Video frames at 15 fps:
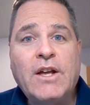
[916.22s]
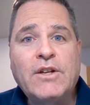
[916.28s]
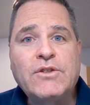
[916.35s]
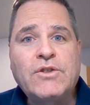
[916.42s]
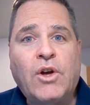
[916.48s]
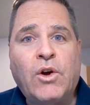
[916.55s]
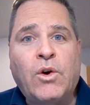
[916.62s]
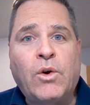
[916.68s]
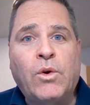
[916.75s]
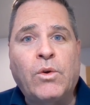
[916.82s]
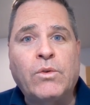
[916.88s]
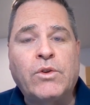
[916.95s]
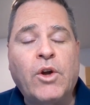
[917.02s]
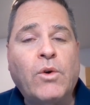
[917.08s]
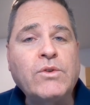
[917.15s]
So,
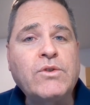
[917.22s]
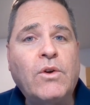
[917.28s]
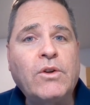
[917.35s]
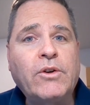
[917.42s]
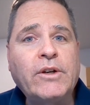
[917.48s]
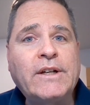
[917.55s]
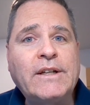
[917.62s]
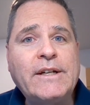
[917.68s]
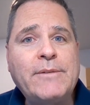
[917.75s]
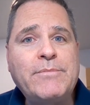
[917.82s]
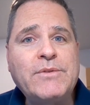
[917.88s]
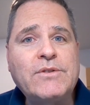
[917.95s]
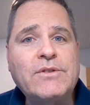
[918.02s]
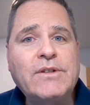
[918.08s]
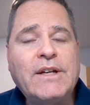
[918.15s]
no solar
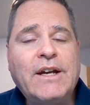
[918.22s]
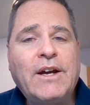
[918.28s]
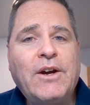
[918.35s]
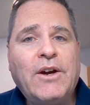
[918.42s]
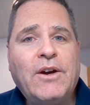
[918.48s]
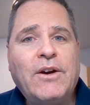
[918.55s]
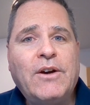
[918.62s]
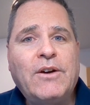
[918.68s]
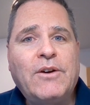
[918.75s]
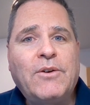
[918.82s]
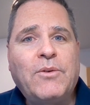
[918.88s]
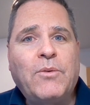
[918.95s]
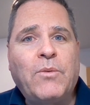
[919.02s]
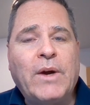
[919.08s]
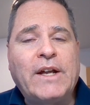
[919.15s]
eclipse
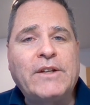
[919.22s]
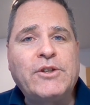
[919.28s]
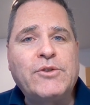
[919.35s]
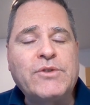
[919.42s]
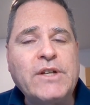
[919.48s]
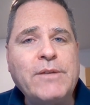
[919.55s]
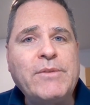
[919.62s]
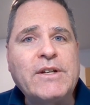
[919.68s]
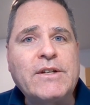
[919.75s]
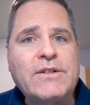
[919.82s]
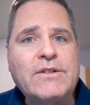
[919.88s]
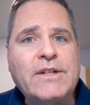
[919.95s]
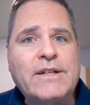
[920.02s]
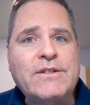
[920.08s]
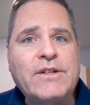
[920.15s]
when
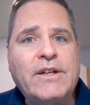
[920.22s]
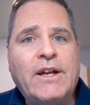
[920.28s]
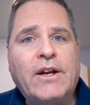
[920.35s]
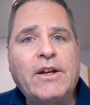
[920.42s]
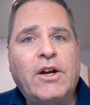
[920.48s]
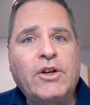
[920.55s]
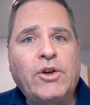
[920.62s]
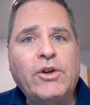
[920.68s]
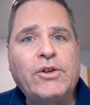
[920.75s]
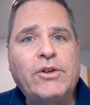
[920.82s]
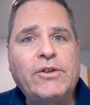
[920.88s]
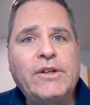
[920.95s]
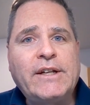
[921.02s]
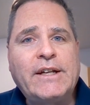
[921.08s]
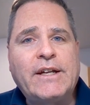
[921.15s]
Eusebius says it
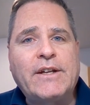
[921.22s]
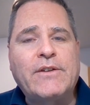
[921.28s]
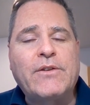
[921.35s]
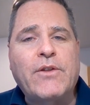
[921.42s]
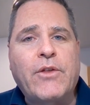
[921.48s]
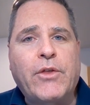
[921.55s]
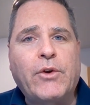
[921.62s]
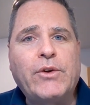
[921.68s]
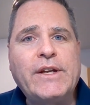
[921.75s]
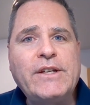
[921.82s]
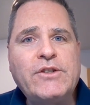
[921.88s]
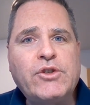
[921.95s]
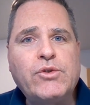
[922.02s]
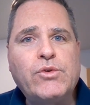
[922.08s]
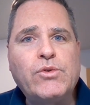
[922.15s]
occurred in
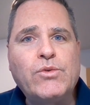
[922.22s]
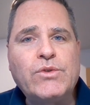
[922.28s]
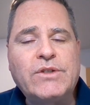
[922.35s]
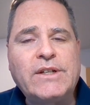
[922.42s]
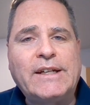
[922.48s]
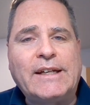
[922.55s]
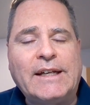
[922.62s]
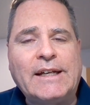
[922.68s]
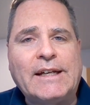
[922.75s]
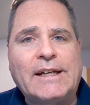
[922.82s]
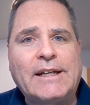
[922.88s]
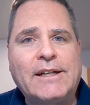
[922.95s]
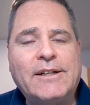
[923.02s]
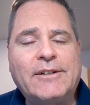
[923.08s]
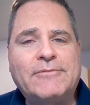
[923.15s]
32
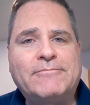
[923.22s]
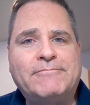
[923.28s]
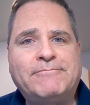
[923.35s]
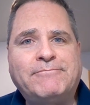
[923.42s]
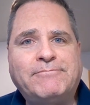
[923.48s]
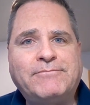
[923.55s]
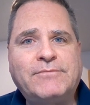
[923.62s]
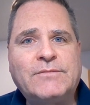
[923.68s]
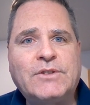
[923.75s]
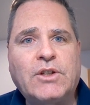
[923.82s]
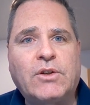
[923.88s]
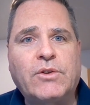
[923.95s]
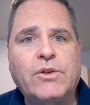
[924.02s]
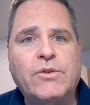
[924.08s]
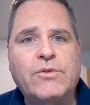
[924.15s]
CE.
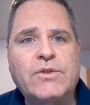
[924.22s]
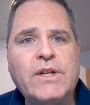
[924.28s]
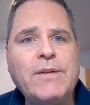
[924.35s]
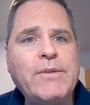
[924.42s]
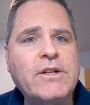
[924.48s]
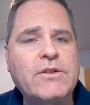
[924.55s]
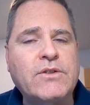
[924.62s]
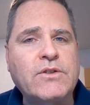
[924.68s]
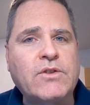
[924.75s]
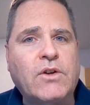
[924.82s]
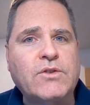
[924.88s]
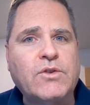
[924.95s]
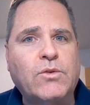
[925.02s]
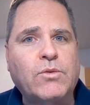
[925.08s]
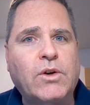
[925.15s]
So, Eusebius is
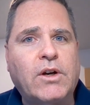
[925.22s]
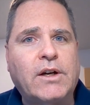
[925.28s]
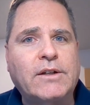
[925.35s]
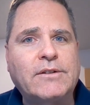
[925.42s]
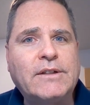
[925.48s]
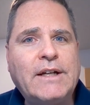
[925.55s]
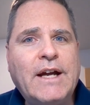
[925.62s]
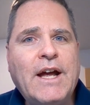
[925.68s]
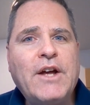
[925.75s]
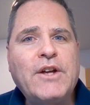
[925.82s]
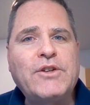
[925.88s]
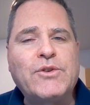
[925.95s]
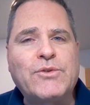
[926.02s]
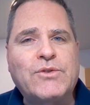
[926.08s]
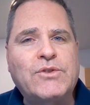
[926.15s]
also wrong.
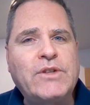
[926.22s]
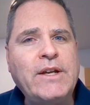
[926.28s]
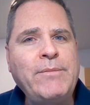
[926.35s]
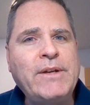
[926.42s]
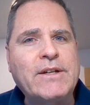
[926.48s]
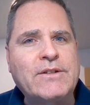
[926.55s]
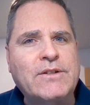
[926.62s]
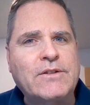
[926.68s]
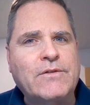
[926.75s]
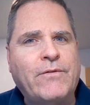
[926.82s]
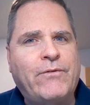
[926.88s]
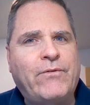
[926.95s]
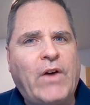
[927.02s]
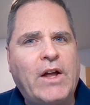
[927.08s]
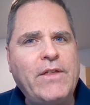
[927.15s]
Eusebius is
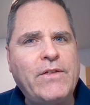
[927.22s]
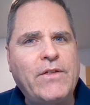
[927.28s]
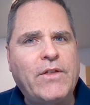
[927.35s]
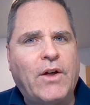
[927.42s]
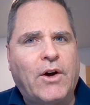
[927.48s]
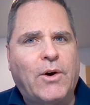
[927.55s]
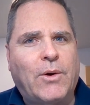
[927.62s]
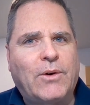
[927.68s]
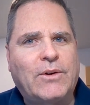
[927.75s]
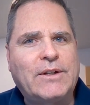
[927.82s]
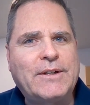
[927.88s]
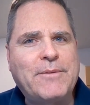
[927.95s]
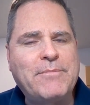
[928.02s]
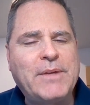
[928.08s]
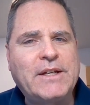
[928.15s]
fun
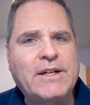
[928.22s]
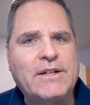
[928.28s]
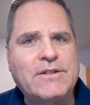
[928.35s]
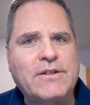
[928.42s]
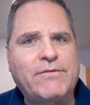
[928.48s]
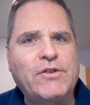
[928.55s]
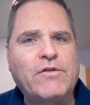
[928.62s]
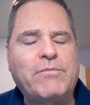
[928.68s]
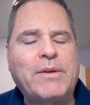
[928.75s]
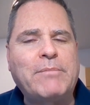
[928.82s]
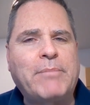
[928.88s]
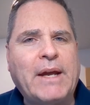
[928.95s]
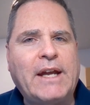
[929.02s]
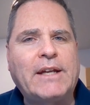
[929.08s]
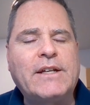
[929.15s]
though because if you've
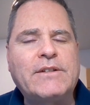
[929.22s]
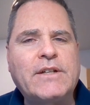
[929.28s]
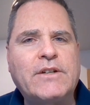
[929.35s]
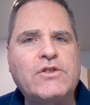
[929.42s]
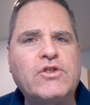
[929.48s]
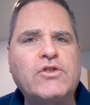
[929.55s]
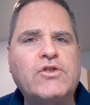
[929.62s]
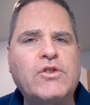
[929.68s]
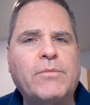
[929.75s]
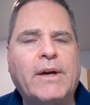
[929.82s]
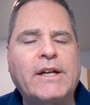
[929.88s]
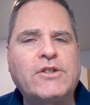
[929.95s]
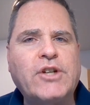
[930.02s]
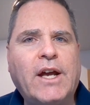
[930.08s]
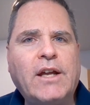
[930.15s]
been paying attention to
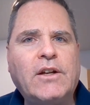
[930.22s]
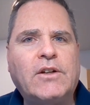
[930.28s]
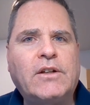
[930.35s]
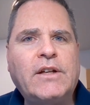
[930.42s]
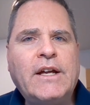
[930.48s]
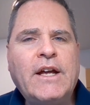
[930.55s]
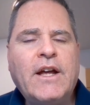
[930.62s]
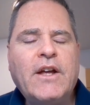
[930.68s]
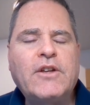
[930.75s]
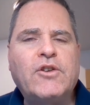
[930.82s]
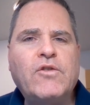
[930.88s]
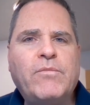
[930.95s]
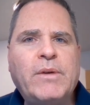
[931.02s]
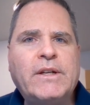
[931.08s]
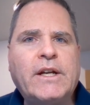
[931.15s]
my channel,
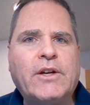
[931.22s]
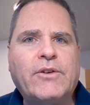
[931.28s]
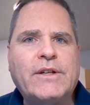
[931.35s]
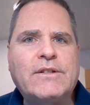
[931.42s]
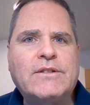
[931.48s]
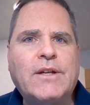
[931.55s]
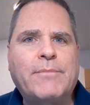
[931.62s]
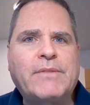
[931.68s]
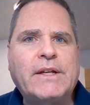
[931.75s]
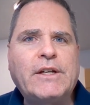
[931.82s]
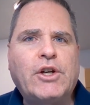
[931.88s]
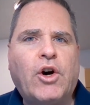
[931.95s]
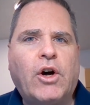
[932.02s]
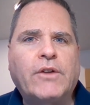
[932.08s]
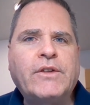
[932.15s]
you've been hearing
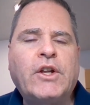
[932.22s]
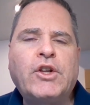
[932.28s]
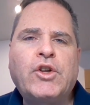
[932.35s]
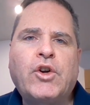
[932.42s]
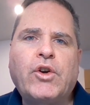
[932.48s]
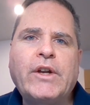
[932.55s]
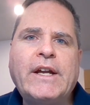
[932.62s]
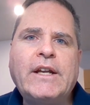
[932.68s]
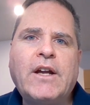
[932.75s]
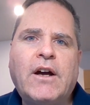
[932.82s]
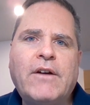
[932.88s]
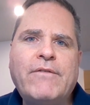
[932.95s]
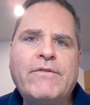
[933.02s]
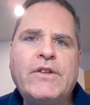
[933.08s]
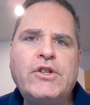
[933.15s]
something called the learning
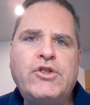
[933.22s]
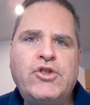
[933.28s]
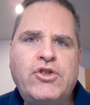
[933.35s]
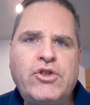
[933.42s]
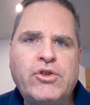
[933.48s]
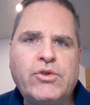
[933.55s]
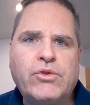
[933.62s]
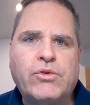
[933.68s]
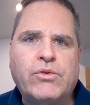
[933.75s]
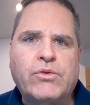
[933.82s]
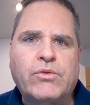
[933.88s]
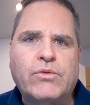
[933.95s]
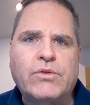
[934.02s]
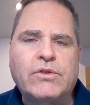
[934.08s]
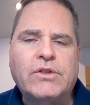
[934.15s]
of the
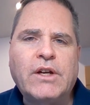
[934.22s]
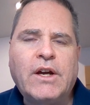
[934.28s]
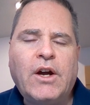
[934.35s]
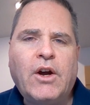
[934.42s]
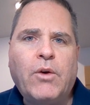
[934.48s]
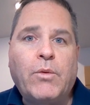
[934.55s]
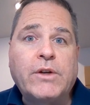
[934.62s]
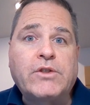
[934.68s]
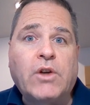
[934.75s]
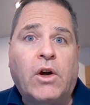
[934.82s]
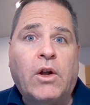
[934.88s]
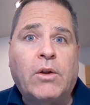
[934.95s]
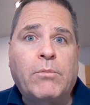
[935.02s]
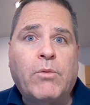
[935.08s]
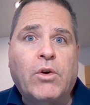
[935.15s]
Jews, which
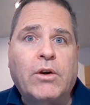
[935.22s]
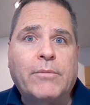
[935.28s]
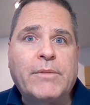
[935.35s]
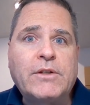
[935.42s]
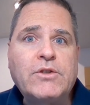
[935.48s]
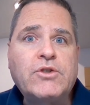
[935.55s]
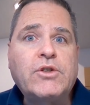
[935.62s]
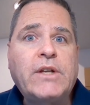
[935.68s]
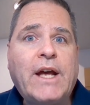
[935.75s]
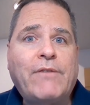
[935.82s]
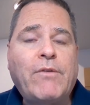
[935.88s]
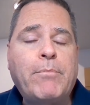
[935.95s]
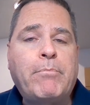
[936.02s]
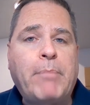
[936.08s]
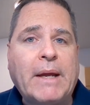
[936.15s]
all Mormons should
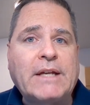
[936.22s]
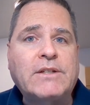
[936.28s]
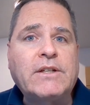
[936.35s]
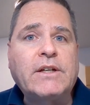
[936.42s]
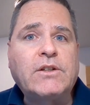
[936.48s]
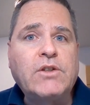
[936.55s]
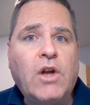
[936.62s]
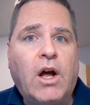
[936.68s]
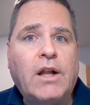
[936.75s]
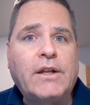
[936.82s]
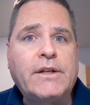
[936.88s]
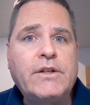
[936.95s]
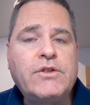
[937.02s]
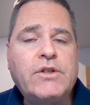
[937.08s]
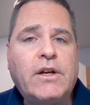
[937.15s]
have a basic
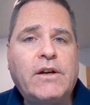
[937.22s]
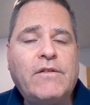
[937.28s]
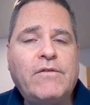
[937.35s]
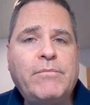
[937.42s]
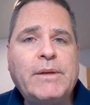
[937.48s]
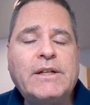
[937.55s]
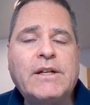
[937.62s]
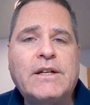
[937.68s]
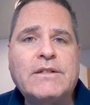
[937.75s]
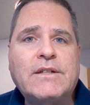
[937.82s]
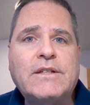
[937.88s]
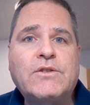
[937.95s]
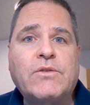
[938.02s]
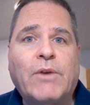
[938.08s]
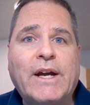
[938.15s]
knowledge of because
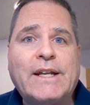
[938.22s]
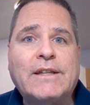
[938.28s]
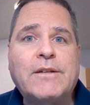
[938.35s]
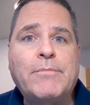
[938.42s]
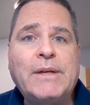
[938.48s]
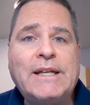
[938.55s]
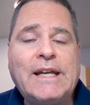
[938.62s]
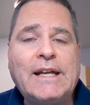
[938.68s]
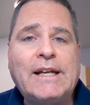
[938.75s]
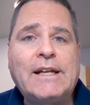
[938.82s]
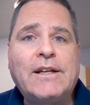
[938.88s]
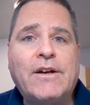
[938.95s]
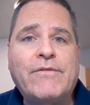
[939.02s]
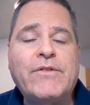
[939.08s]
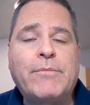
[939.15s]
it's right at the
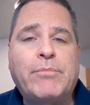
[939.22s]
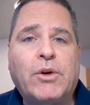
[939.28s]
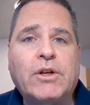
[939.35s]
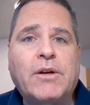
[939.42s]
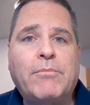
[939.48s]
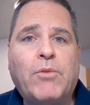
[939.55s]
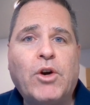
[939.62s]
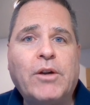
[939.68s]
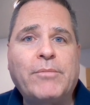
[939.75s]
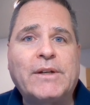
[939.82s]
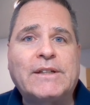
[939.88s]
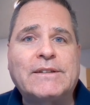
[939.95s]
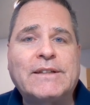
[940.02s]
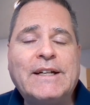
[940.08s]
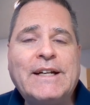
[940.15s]
beginning of the Book of
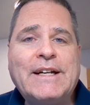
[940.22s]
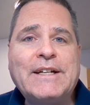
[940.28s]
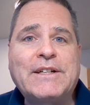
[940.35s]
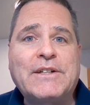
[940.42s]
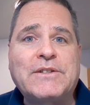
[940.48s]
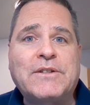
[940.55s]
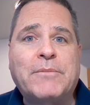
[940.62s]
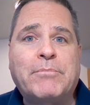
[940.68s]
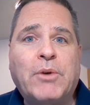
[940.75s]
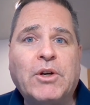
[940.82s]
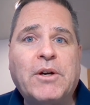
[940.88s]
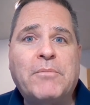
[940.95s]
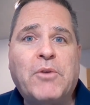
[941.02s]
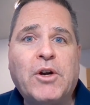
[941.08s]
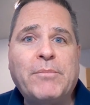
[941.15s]
Mormon, because the
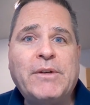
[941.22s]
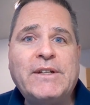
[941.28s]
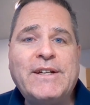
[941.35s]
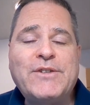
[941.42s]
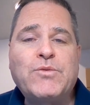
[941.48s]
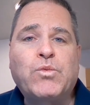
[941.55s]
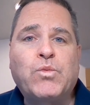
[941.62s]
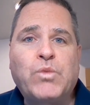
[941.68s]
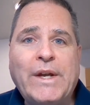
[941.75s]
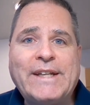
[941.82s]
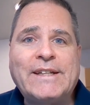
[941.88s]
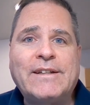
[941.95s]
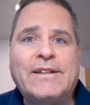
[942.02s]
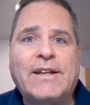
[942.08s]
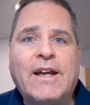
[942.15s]
Book of Mormon is
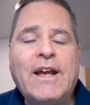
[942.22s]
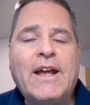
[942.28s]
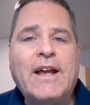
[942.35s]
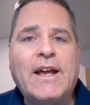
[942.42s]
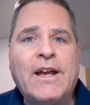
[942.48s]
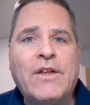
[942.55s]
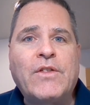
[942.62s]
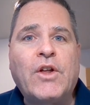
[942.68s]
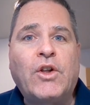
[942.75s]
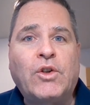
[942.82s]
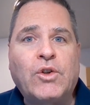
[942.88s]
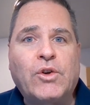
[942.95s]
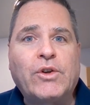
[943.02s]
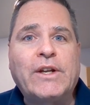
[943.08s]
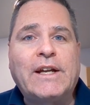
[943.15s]
written in the
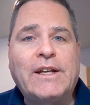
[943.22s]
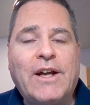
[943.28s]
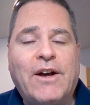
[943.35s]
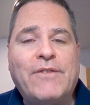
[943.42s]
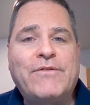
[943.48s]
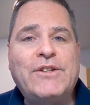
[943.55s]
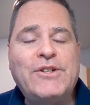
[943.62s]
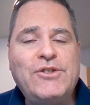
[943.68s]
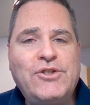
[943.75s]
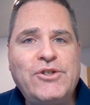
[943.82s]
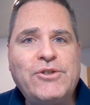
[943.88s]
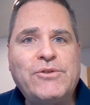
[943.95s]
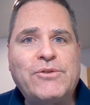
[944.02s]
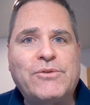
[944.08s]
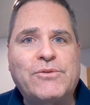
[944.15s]
learning of the
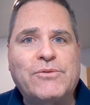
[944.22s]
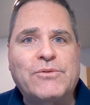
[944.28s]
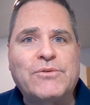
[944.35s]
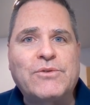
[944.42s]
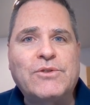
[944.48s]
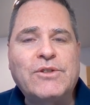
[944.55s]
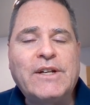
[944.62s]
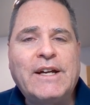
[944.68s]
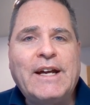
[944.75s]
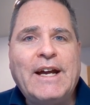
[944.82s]
Jews.